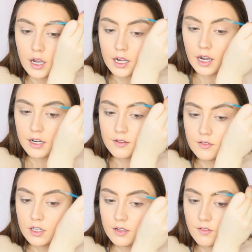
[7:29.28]
kind of
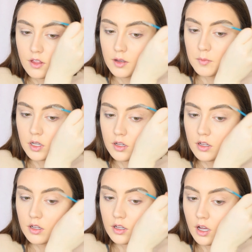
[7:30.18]
leave them
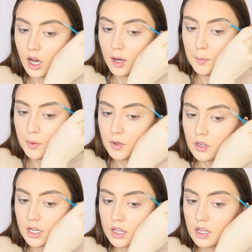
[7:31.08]
up
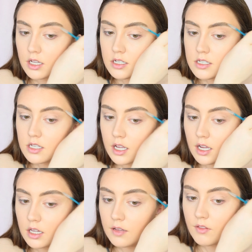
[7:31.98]
like this, like
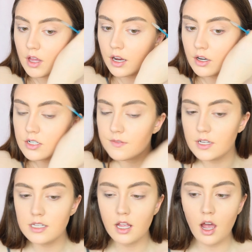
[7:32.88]
I leave the hair
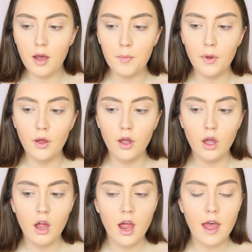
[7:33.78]
spacing up.
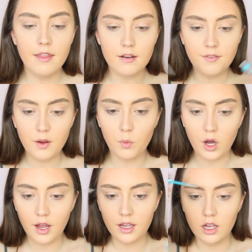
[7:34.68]
And then if I
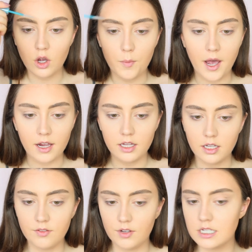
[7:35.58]
want, I can go back and
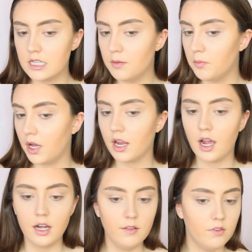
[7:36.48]
like fix them, but I
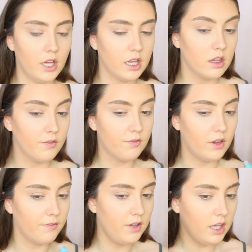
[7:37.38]
kind of like the
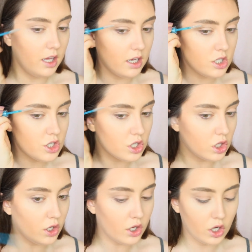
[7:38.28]
fluffy-ish
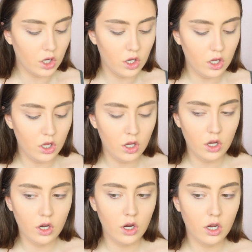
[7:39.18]
look.
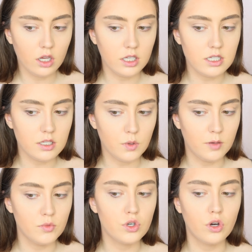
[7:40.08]
At least that's what
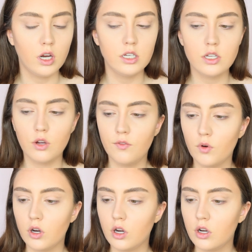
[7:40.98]
I'm trying to go
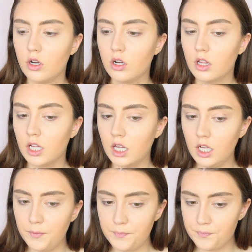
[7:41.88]
for lately.